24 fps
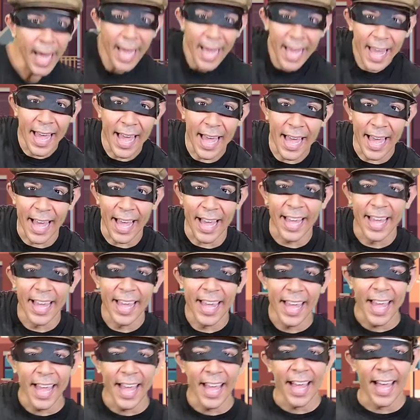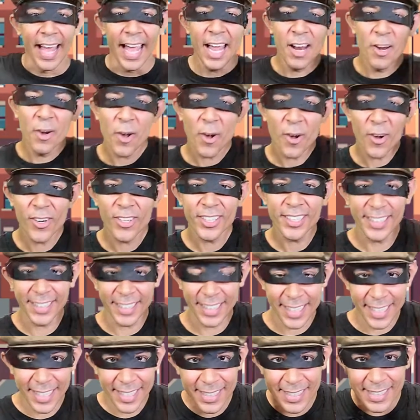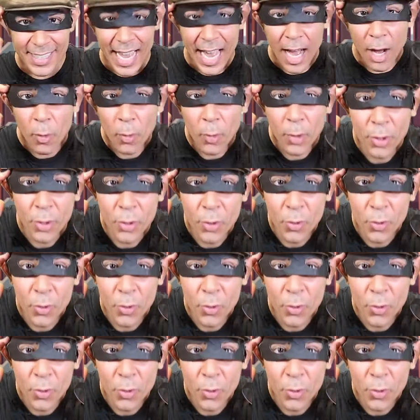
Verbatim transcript: ah, hello kids, how are